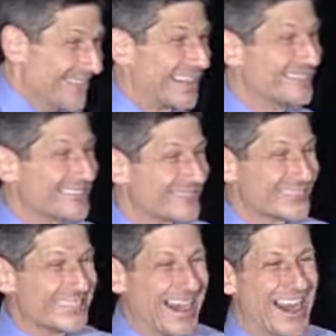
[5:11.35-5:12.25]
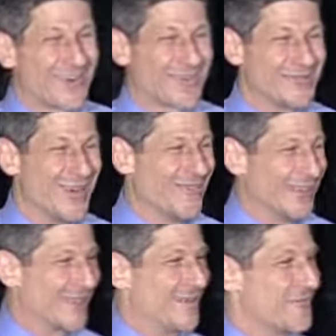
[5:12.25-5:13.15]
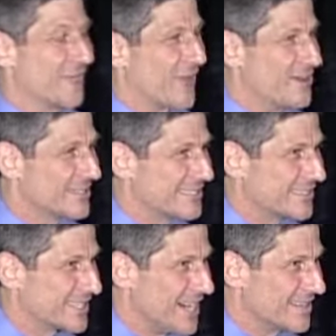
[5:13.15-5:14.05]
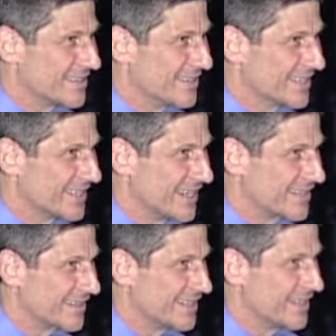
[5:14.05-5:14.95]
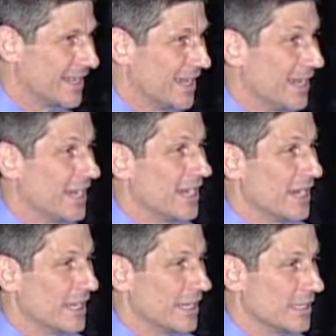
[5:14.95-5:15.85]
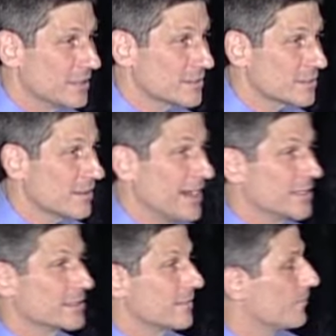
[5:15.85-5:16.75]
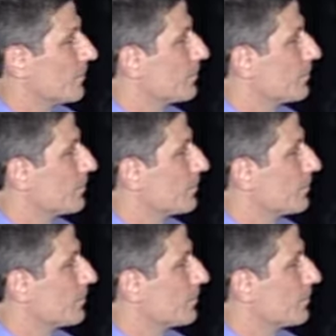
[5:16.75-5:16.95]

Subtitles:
then it becomes this really awkward moment where I'm frozen solid looking at her, right? It looks great.